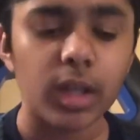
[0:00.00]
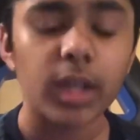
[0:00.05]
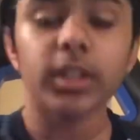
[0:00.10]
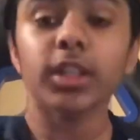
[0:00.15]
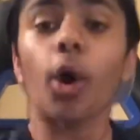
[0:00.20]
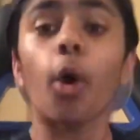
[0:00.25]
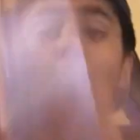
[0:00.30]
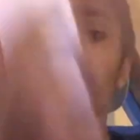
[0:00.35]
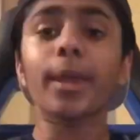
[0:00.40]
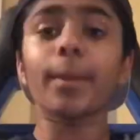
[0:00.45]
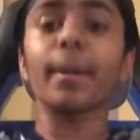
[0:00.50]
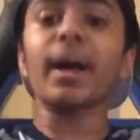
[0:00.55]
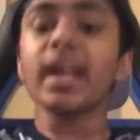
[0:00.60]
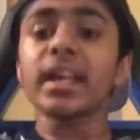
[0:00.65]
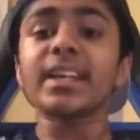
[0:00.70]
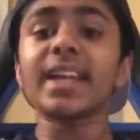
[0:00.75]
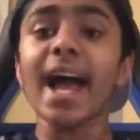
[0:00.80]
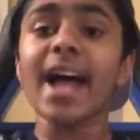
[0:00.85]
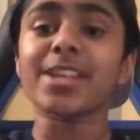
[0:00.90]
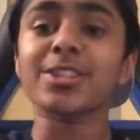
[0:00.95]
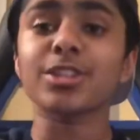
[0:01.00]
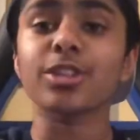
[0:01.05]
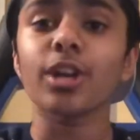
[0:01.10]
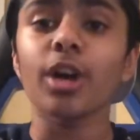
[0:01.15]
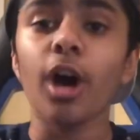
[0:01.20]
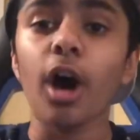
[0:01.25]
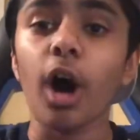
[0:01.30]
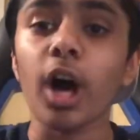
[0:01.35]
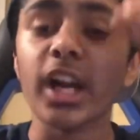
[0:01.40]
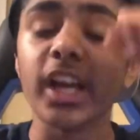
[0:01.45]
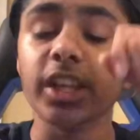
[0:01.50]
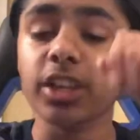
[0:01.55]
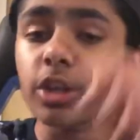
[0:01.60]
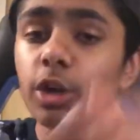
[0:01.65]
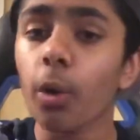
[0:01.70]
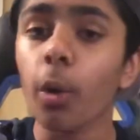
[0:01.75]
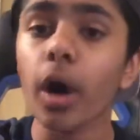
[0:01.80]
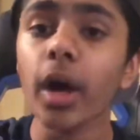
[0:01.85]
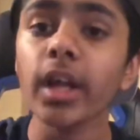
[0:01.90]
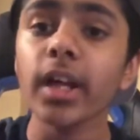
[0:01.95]
Goalkeeper! Yes! Okay, you know
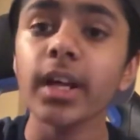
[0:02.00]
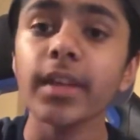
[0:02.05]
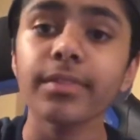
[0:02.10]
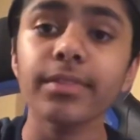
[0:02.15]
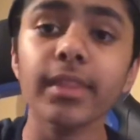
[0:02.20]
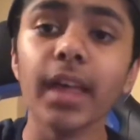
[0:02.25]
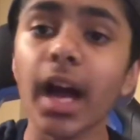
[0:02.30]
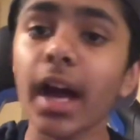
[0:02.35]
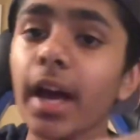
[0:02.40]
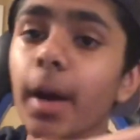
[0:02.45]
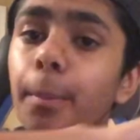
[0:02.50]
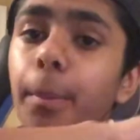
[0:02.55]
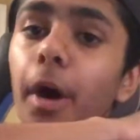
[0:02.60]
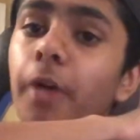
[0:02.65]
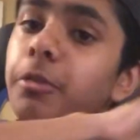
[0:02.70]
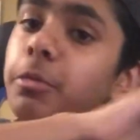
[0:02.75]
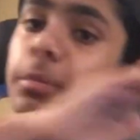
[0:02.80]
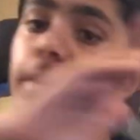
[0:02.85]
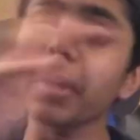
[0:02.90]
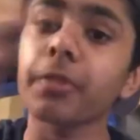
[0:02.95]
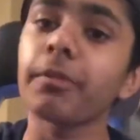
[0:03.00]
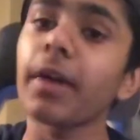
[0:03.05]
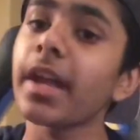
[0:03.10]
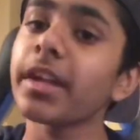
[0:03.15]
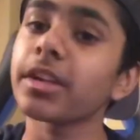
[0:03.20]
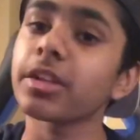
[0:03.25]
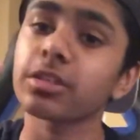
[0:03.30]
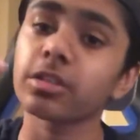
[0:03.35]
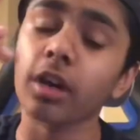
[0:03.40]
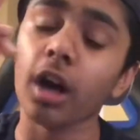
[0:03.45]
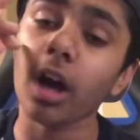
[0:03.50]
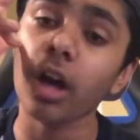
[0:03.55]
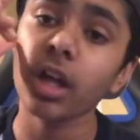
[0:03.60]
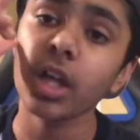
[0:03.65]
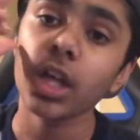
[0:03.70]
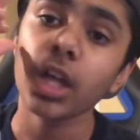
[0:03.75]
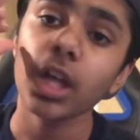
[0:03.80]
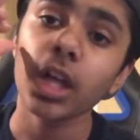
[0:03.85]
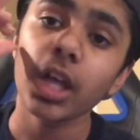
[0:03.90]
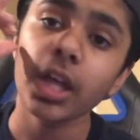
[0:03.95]
what? That, apart from, like, Van der Sar,
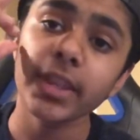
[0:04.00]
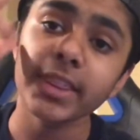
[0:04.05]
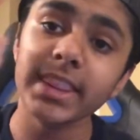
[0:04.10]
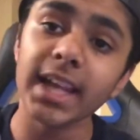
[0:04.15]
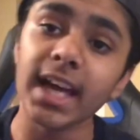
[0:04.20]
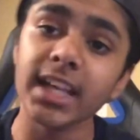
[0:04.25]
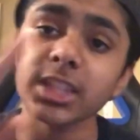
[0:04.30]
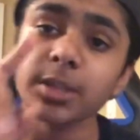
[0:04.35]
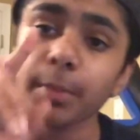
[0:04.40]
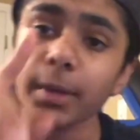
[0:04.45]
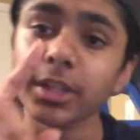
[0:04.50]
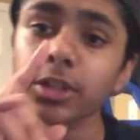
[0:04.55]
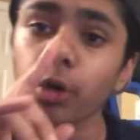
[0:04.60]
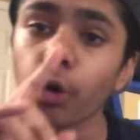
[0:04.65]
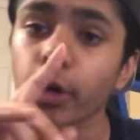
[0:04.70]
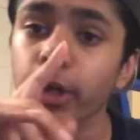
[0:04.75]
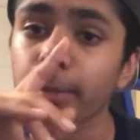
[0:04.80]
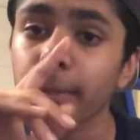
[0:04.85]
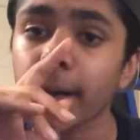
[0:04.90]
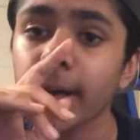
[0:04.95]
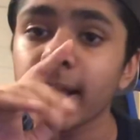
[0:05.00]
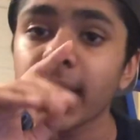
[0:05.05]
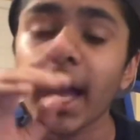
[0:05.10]
that is the best goalkeeper.